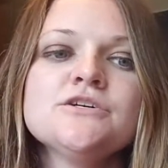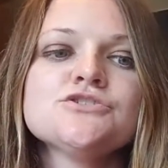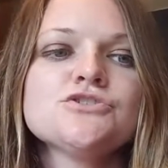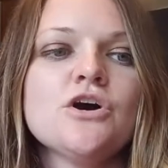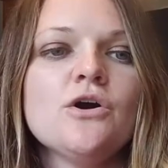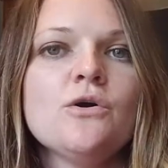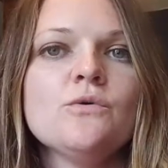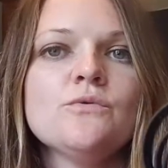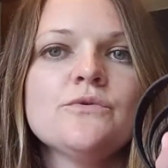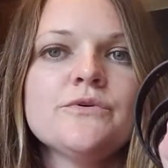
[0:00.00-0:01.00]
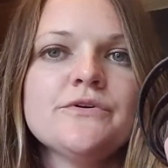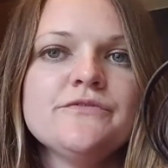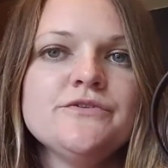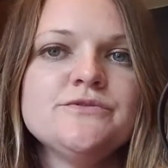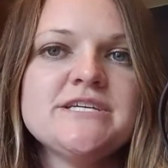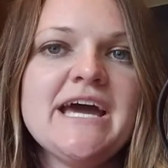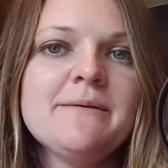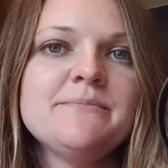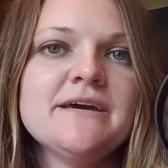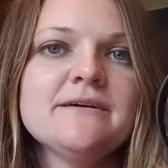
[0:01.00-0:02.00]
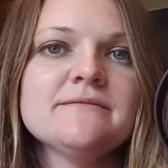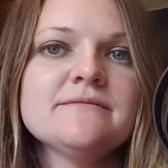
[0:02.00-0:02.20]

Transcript: So if you tap it,